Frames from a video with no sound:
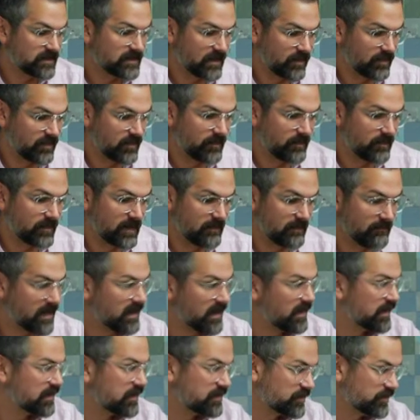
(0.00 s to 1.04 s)
So I grew up in a
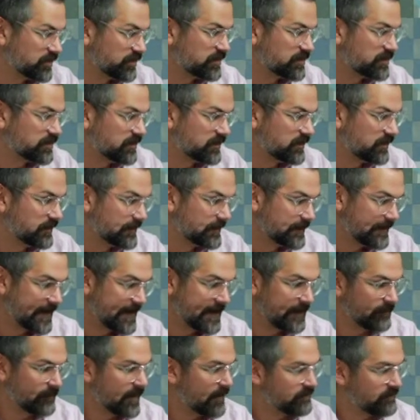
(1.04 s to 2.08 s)
Mennonite church, an
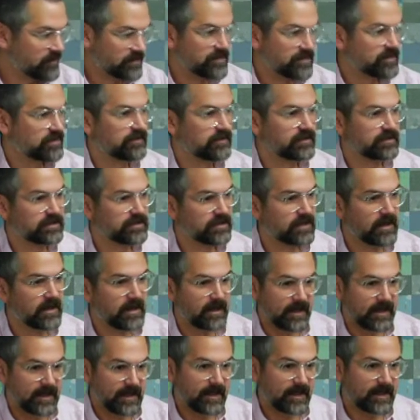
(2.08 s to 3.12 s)
Anabaptist church,
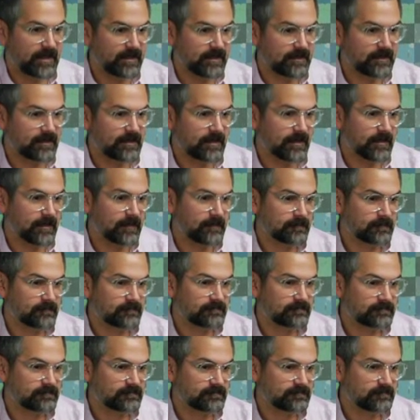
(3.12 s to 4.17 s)
and
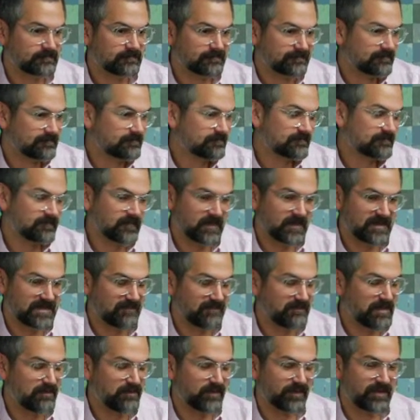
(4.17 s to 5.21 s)

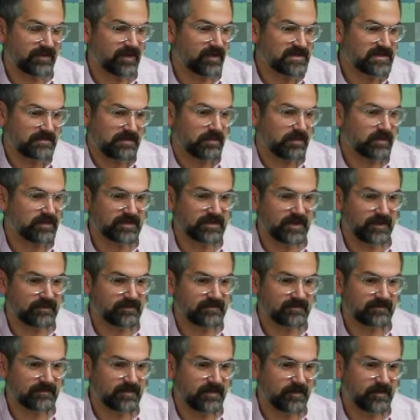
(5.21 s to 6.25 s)
some people know, some people
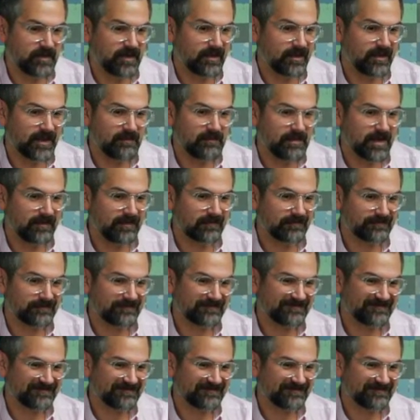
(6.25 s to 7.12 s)
don't know anything about